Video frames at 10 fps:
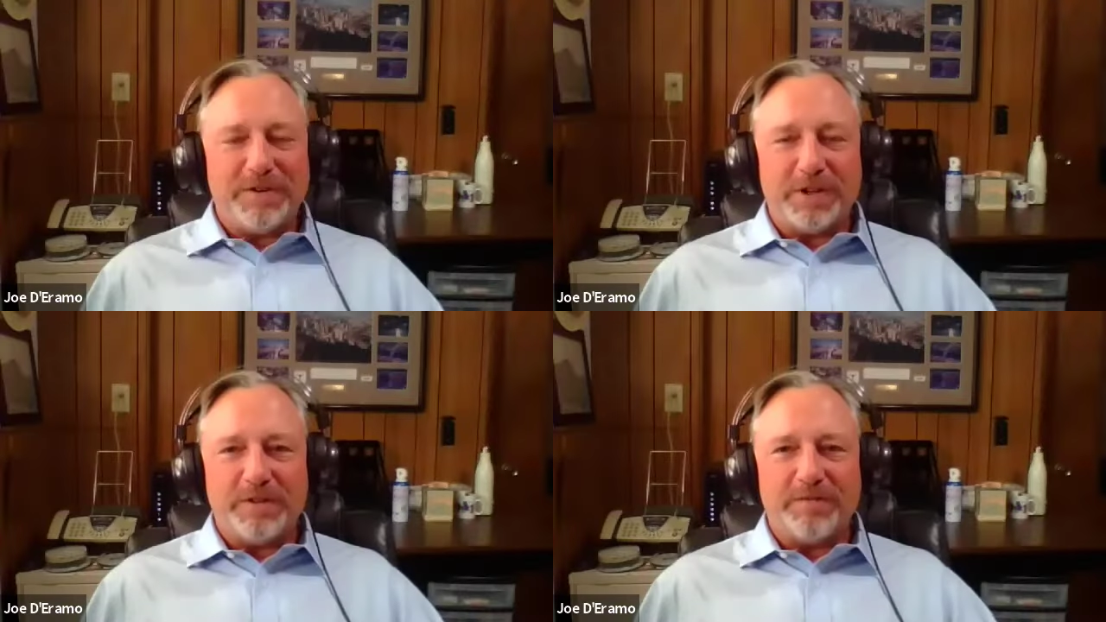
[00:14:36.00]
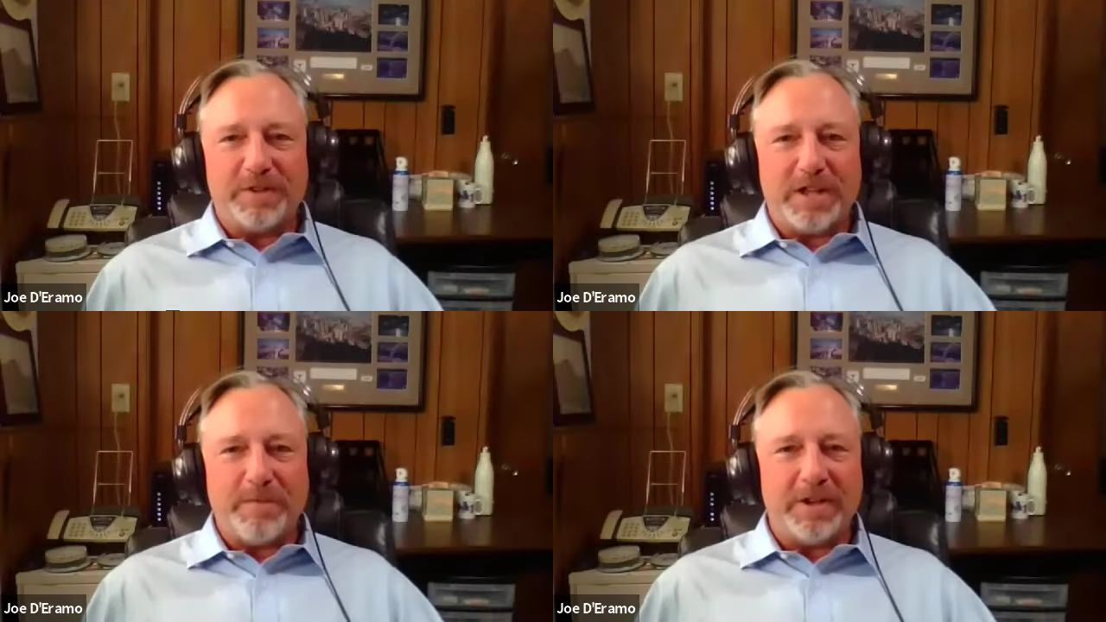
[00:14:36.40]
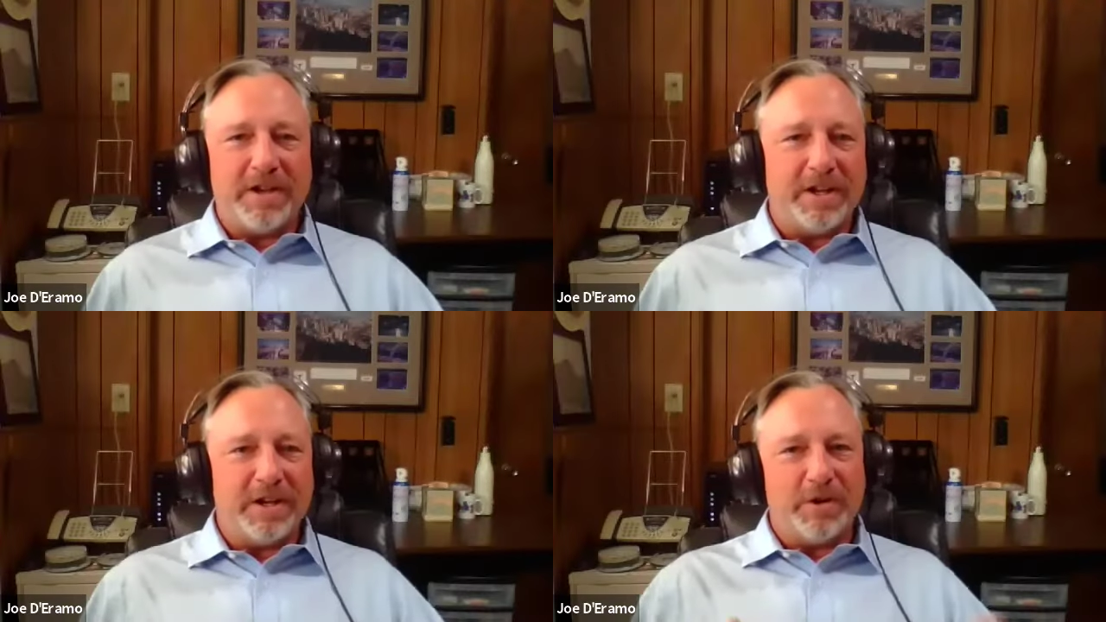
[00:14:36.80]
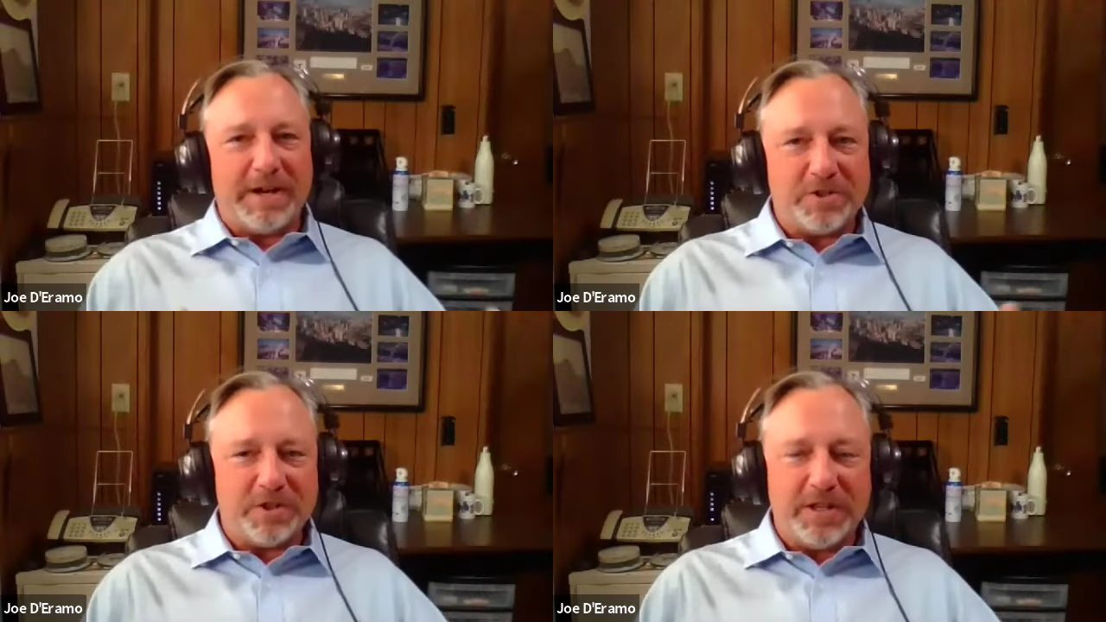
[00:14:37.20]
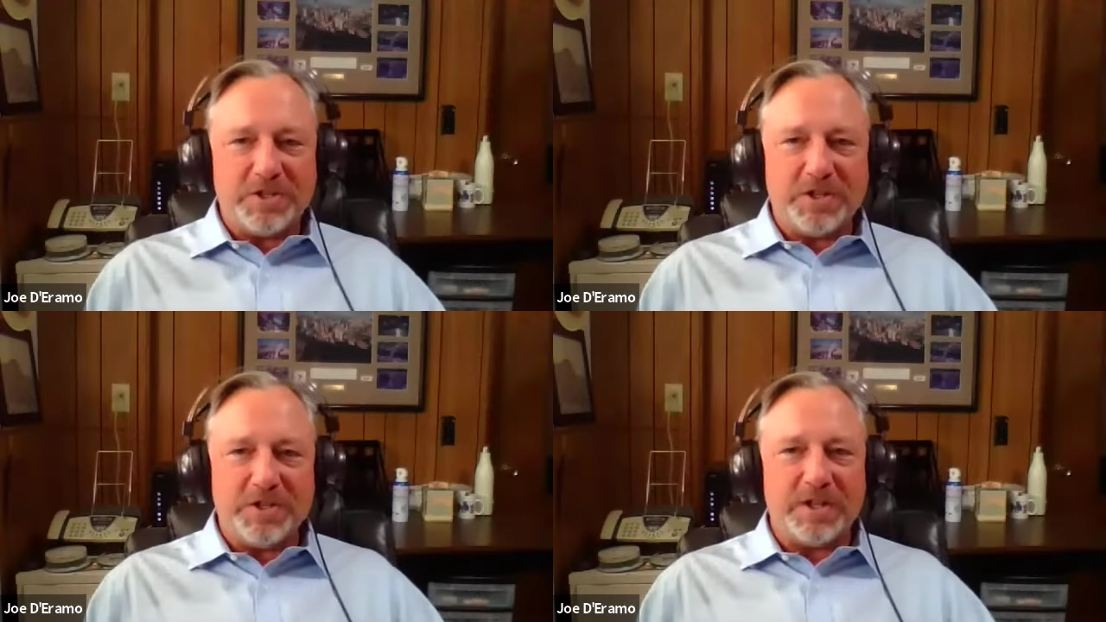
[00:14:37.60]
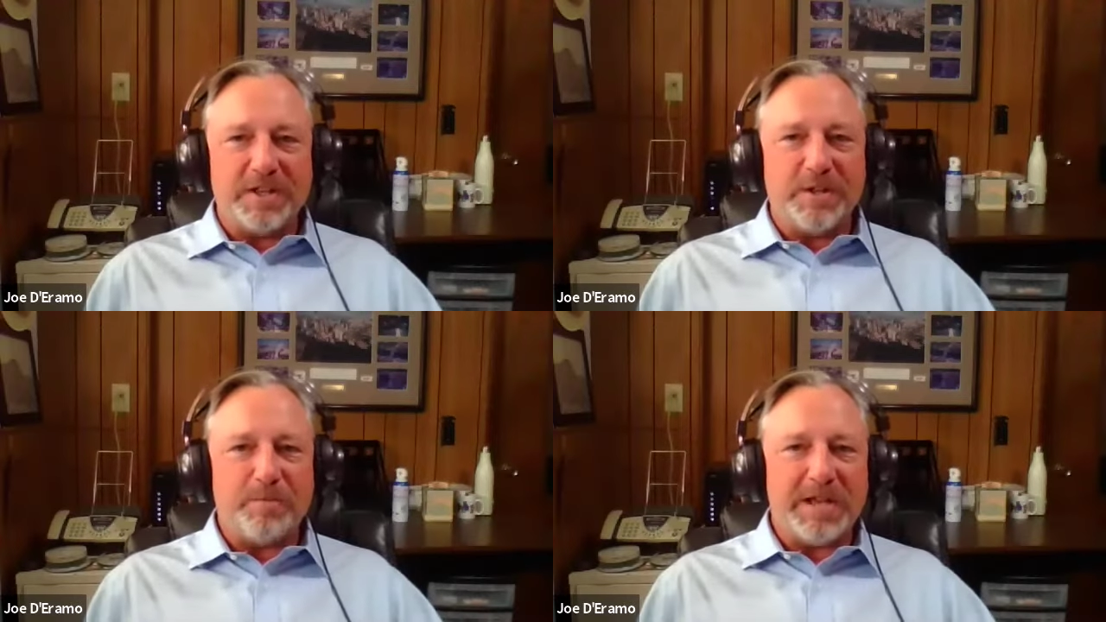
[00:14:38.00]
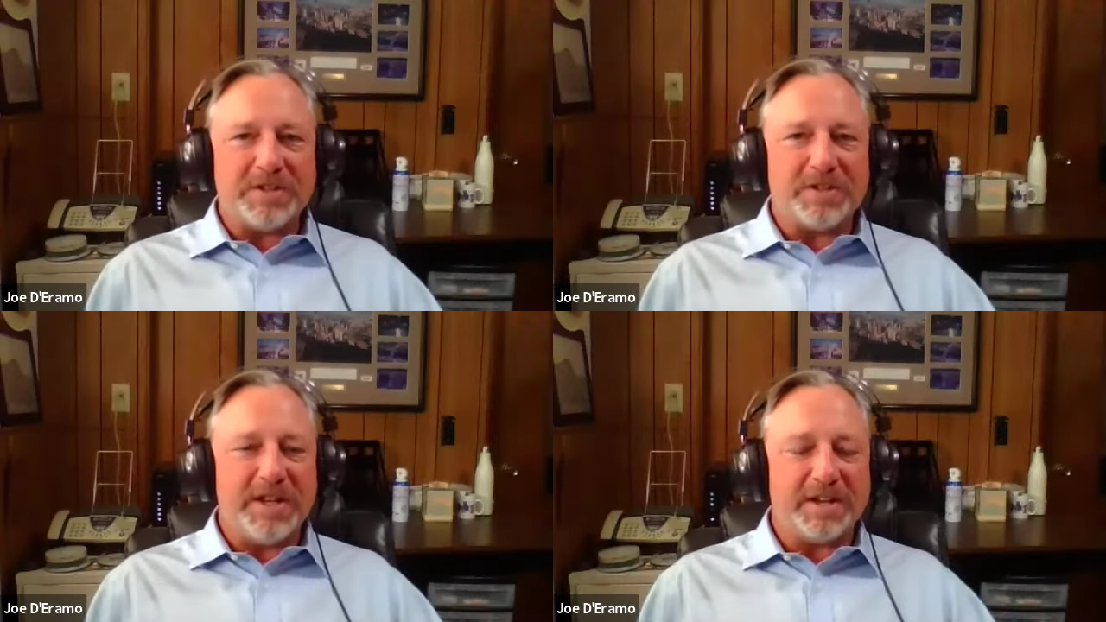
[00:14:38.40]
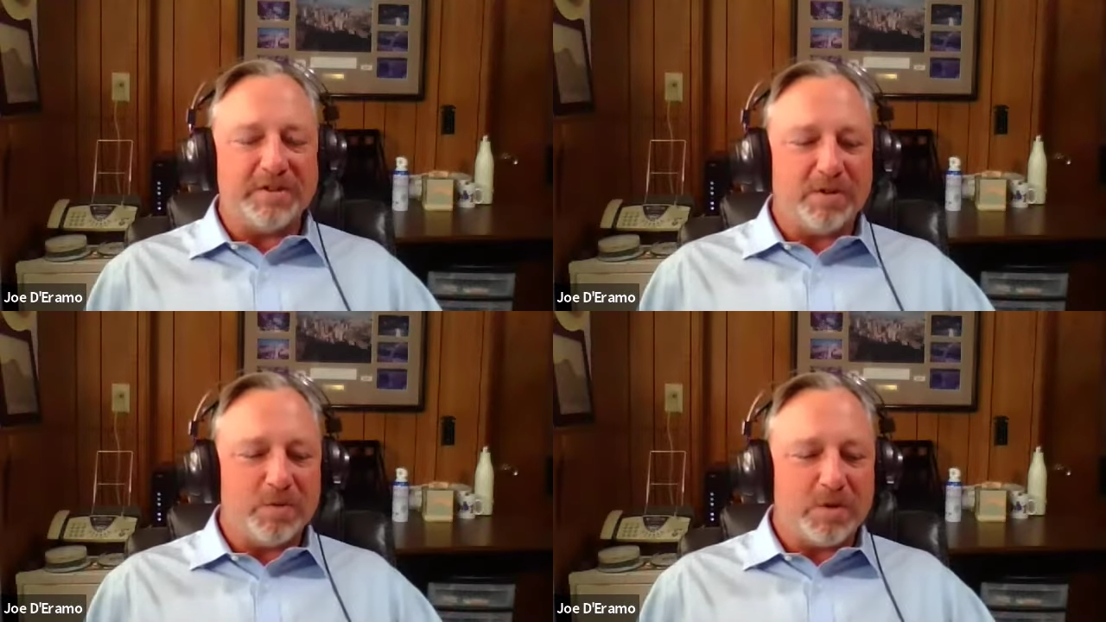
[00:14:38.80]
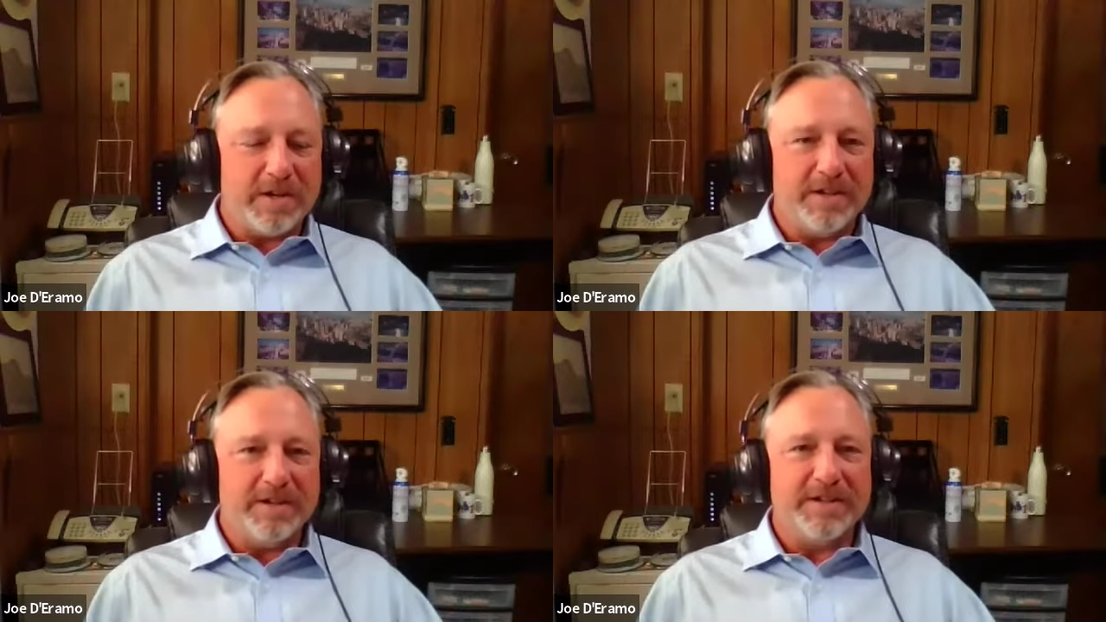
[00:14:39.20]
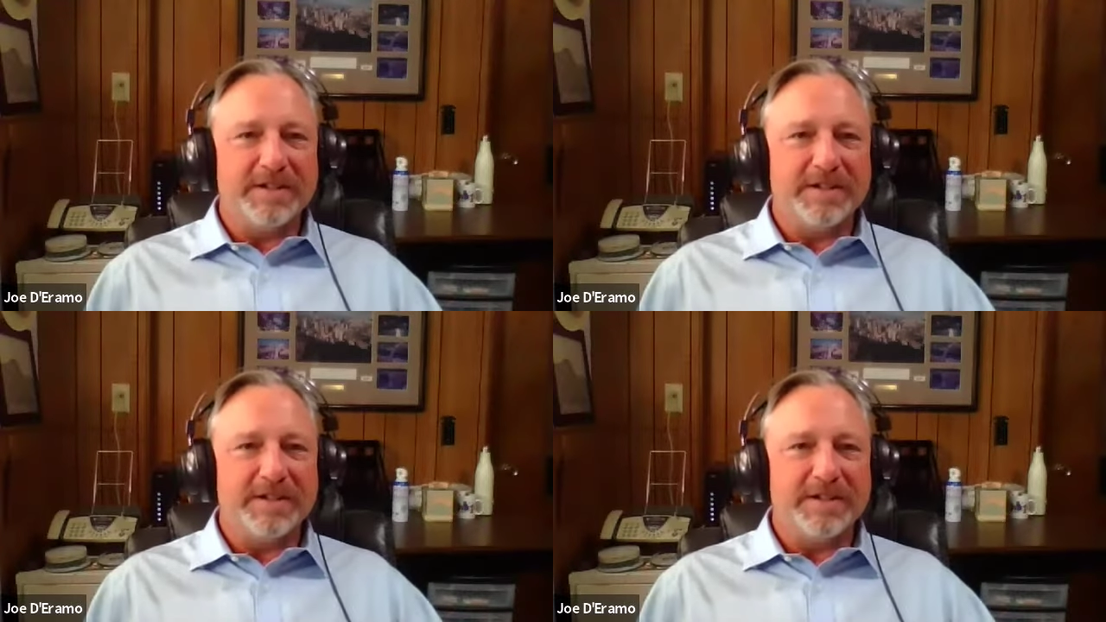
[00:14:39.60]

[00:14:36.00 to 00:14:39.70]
for for coming on and congratulations on the Best Connector Award.